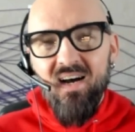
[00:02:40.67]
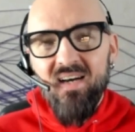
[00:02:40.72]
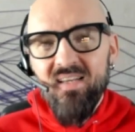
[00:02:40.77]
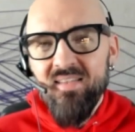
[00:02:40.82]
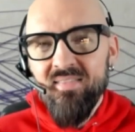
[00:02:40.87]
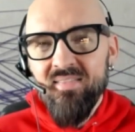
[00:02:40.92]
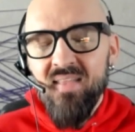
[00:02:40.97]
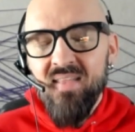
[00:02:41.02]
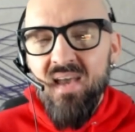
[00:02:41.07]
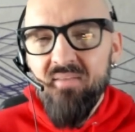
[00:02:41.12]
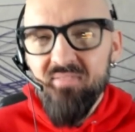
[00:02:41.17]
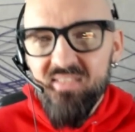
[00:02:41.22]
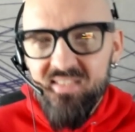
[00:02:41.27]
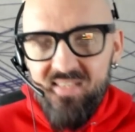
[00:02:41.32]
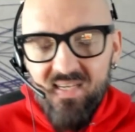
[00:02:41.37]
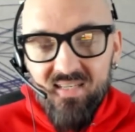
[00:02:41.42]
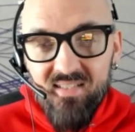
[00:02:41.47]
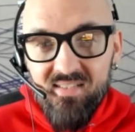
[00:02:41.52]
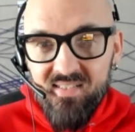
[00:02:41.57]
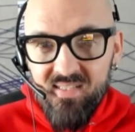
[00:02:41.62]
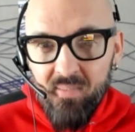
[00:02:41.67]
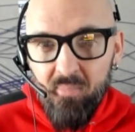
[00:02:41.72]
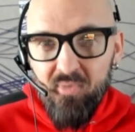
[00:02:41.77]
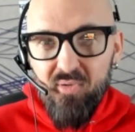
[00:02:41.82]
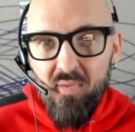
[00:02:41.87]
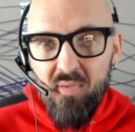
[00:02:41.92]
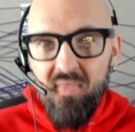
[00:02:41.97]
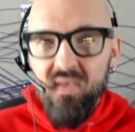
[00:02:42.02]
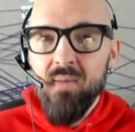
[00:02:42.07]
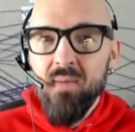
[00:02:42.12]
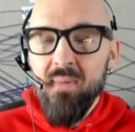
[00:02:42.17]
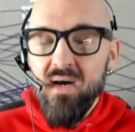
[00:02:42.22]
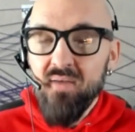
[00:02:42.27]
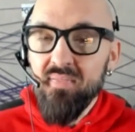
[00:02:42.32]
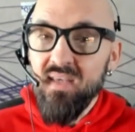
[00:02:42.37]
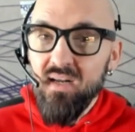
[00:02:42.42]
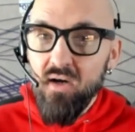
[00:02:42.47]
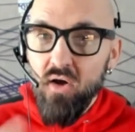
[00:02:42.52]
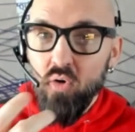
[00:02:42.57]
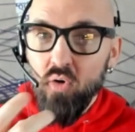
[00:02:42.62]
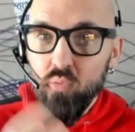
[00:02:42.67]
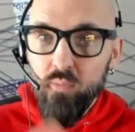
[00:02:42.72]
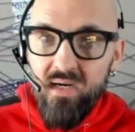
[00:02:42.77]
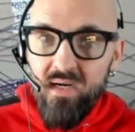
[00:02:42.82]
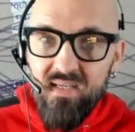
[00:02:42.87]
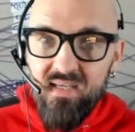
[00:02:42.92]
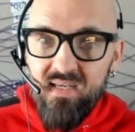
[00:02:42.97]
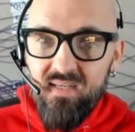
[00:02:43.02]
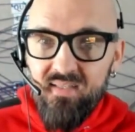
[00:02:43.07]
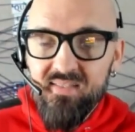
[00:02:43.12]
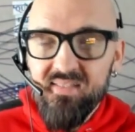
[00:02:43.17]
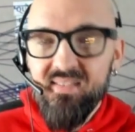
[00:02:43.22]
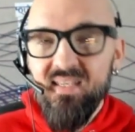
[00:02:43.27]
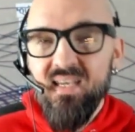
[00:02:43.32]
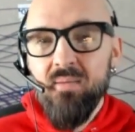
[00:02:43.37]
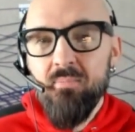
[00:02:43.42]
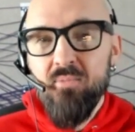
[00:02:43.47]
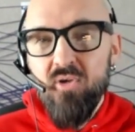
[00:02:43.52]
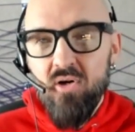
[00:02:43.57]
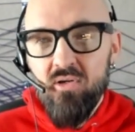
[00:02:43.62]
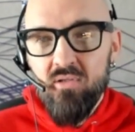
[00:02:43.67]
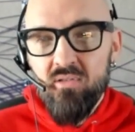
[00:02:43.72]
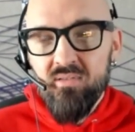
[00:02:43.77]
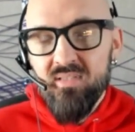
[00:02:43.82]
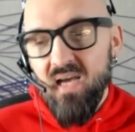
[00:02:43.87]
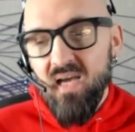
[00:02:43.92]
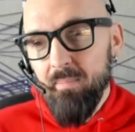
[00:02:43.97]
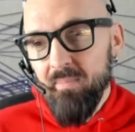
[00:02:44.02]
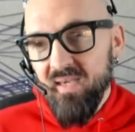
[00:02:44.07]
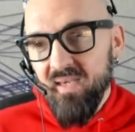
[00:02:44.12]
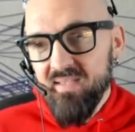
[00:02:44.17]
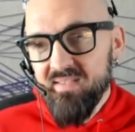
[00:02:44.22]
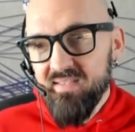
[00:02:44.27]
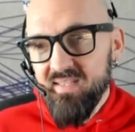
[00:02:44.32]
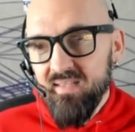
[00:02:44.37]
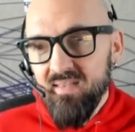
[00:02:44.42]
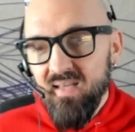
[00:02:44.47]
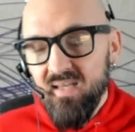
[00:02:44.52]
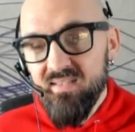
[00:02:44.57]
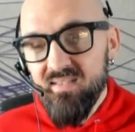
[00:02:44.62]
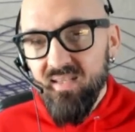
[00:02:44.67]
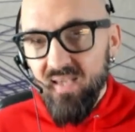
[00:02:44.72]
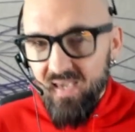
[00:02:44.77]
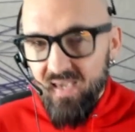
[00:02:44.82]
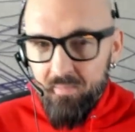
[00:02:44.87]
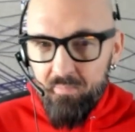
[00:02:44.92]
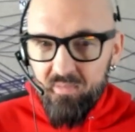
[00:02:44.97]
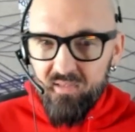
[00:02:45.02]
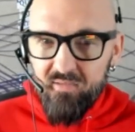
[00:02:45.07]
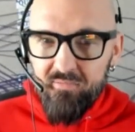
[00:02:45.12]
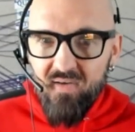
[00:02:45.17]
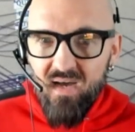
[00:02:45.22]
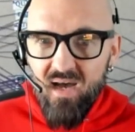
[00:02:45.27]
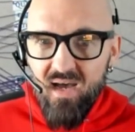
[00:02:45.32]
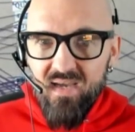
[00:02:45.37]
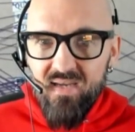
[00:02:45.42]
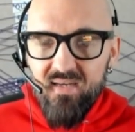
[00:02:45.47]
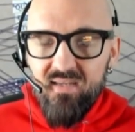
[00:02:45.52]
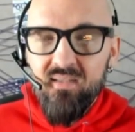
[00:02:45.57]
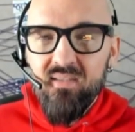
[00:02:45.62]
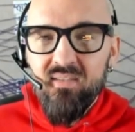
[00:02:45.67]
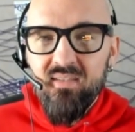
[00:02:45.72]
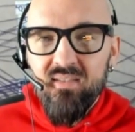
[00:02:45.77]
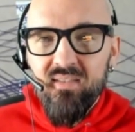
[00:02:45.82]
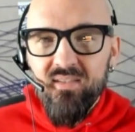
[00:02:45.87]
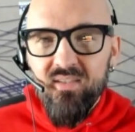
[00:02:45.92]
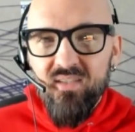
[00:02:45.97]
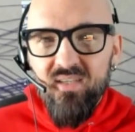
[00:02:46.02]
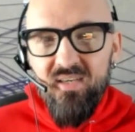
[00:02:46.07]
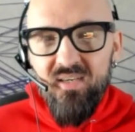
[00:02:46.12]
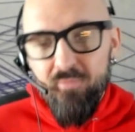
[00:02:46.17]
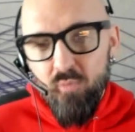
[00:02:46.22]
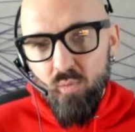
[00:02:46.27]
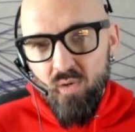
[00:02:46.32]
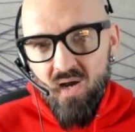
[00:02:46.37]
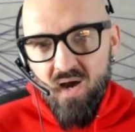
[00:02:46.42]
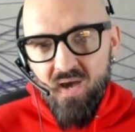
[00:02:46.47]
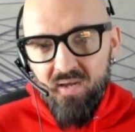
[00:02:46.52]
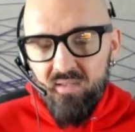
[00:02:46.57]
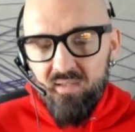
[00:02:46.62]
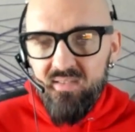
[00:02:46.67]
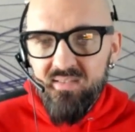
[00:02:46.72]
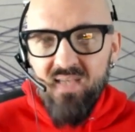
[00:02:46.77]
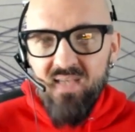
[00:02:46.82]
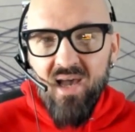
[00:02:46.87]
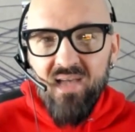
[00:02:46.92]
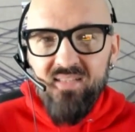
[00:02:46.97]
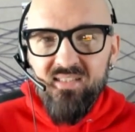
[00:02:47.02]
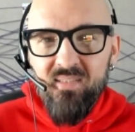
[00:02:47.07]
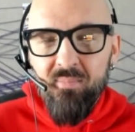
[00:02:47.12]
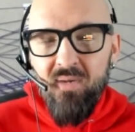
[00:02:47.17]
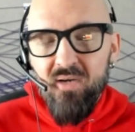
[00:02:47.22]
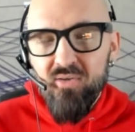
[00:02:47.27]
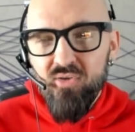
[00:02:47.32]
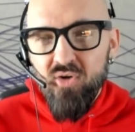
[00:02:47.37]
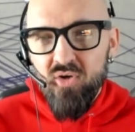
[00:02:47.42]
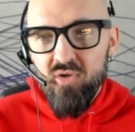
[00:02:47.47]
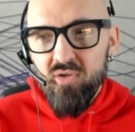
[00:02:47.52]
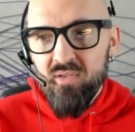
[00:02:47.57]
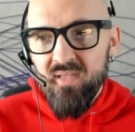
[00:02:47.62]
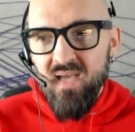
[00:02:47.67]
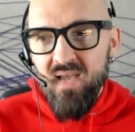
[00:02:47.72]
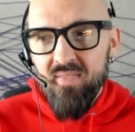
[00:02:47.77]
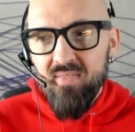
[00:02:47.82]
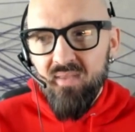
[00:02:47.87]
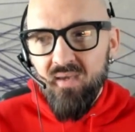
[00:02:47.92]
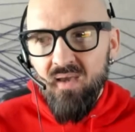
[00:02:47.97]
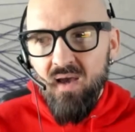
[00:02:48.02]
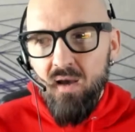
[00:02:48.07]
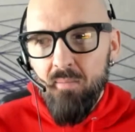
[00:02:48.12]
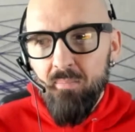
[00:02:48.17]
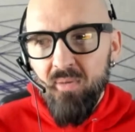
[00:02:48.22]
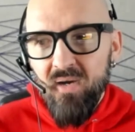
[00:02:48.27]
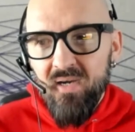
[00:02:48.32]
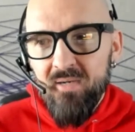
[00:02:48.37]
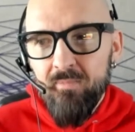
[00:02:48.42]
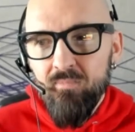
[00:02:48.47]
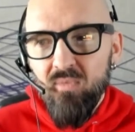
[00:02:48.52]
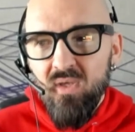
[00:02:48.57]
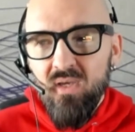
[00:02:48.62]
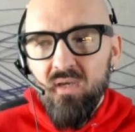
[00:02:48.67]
They have said a similar thing about that already on Sam Darnold. I'm guessing that's amplified if O'Connell is asked about Darnold at the Combine.